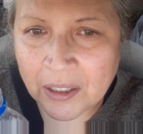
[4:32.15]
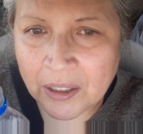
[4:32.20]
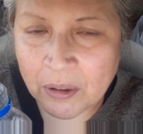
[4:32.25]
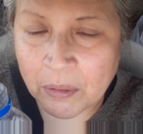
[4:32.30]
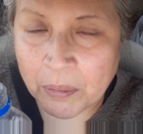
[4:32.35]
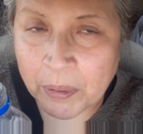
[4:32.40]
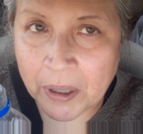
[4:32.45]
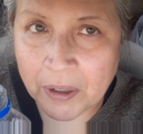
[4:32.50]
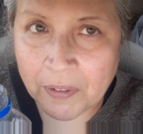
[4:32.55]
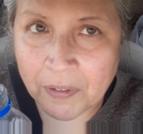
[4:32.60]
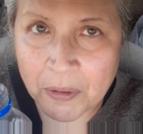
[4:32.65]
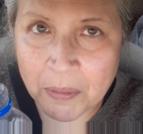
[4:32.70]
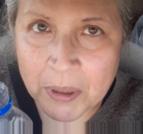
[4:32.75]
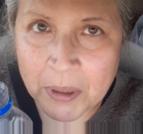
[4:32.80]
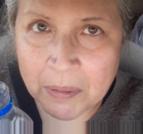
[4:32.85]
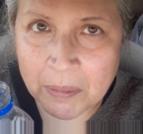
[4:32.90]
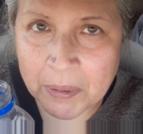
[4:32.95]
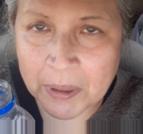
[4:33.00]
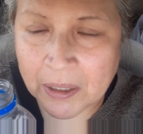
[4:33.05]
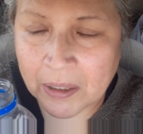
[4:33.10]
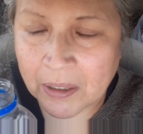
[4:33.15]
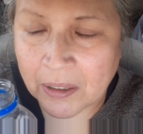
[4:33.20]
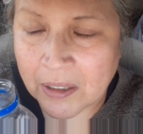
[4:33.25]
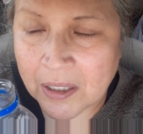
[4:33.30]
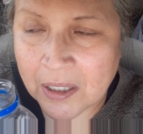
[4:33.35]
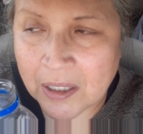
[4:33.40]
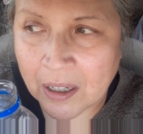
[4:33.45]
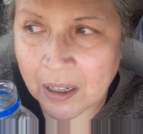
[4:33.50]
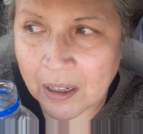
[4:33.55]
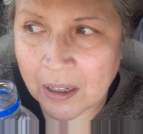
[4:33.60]
you know, pray for me,
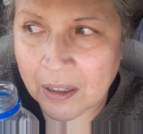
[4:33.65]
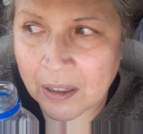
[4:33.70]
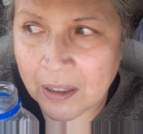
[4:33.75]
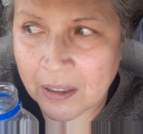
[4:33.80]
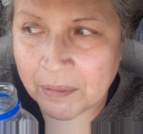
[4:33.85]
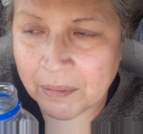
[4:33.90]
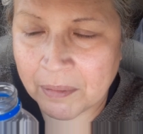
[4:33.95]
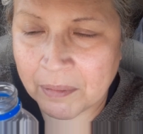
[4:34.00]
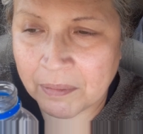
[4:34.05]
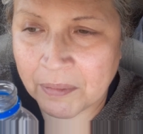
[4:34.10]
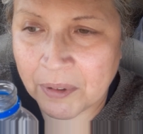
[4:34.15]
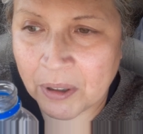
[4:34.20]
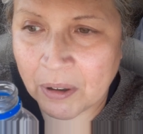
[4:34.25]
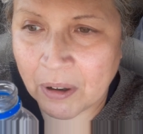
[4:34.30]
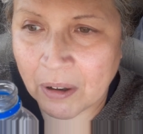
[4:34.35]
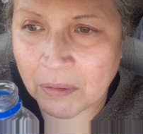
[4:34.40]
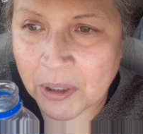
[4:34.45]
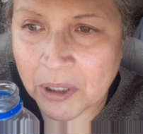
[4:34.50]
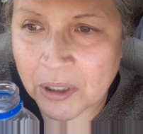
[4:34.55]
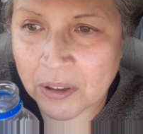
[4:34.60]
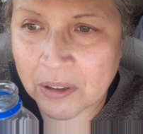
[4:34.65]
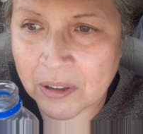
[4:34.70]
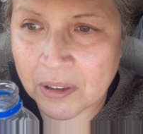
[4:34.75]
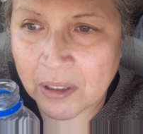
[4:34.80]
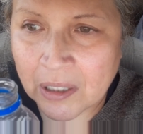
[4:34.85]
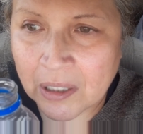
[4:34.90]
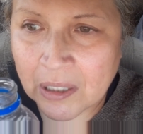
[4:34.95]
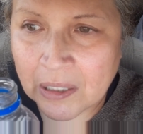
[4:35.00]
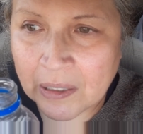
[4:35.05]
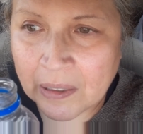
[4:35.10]
because I, you know, I
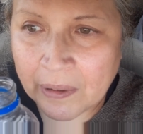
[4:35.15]
was